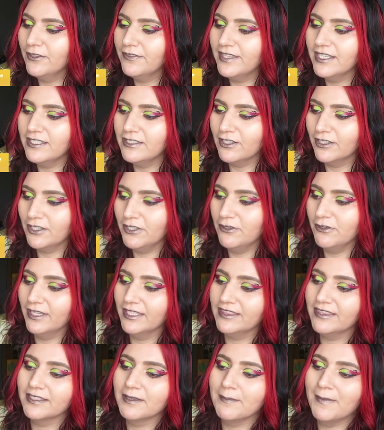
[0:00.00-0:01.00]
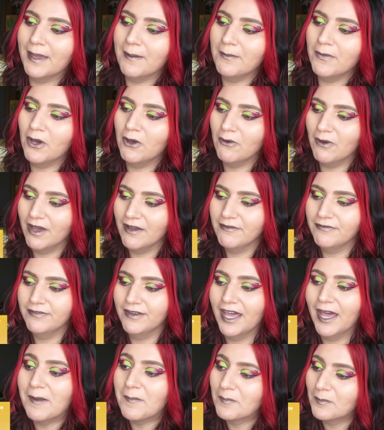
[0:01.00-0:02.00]
don't think Dong Hyuk got the memo of
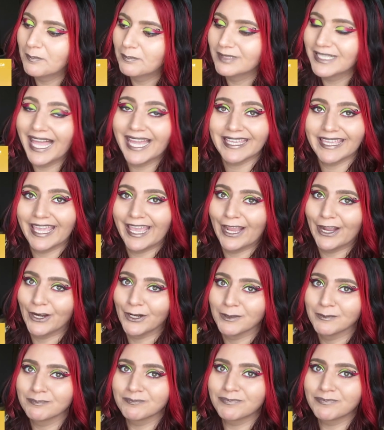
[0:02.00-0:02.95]
black hair.